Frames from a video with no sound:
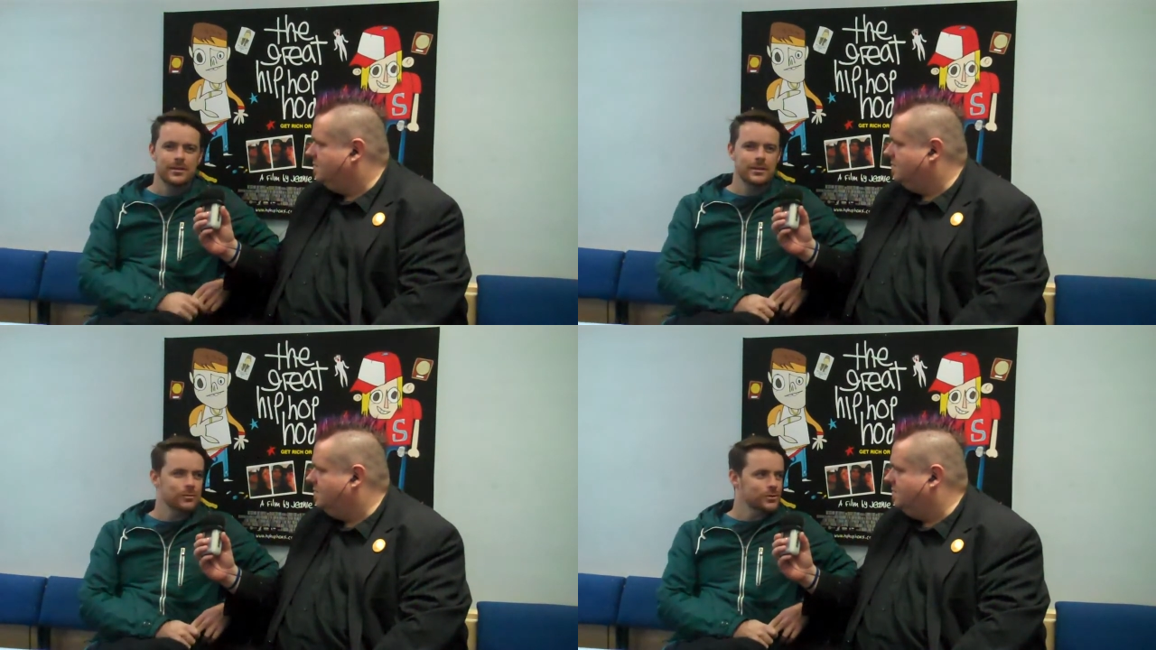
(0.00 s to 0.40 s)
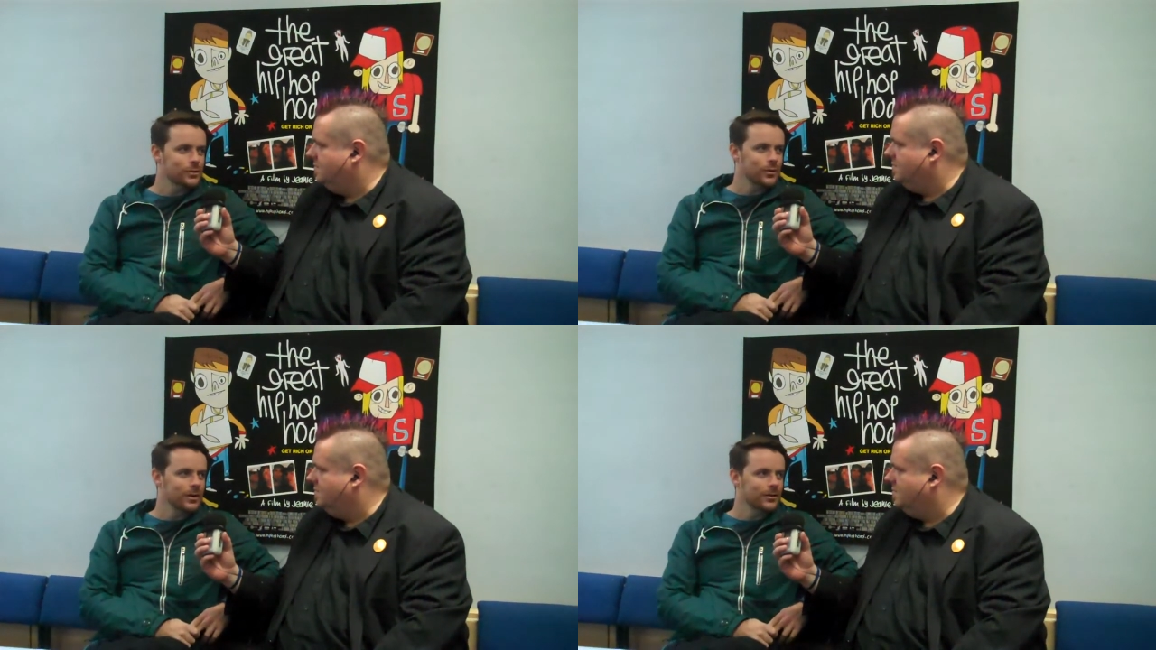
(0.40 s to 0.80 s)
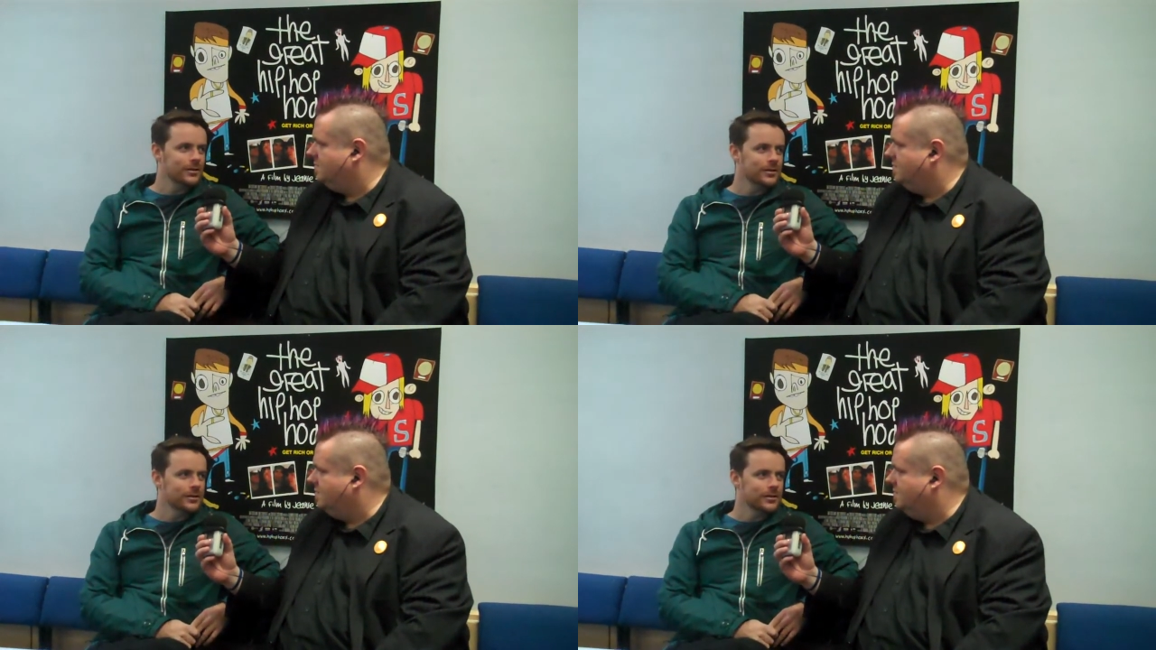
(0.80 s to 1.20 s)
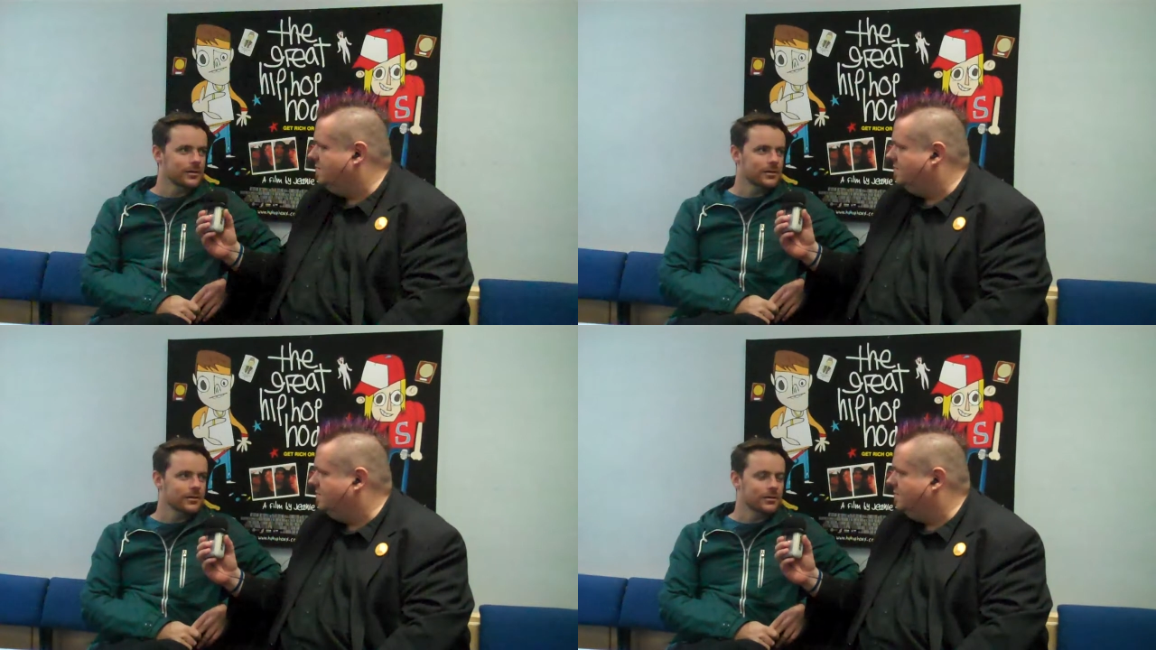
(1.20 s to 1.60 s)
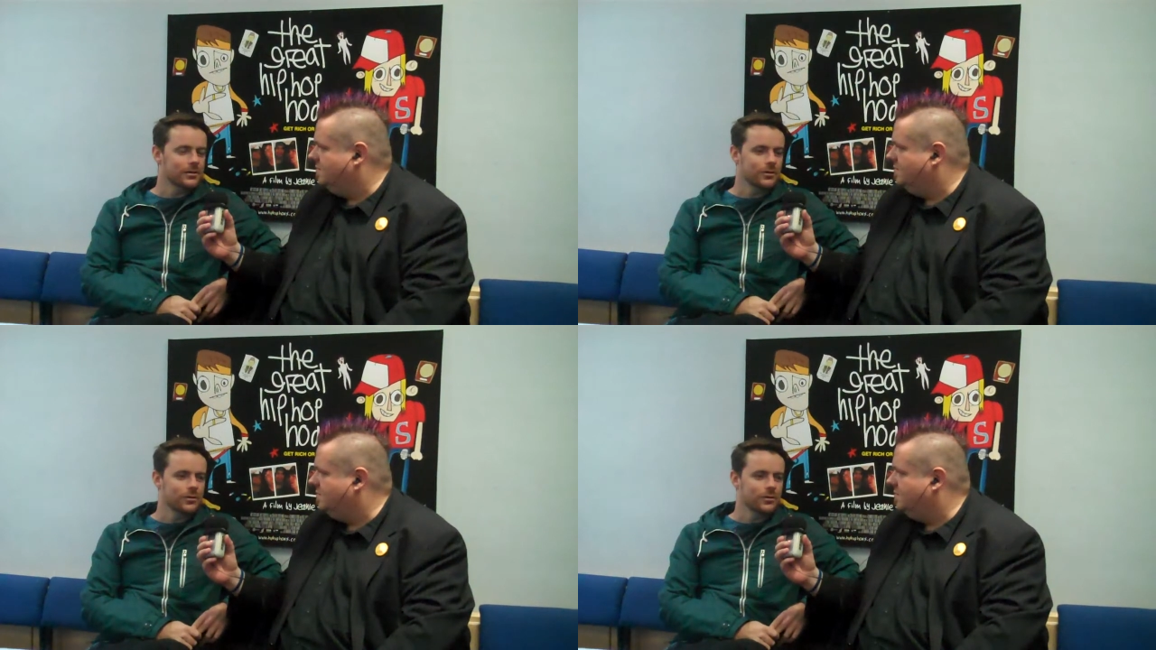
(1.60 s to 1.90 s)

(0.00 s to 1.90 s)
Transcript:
Speaker 1: it was too early. I think you know.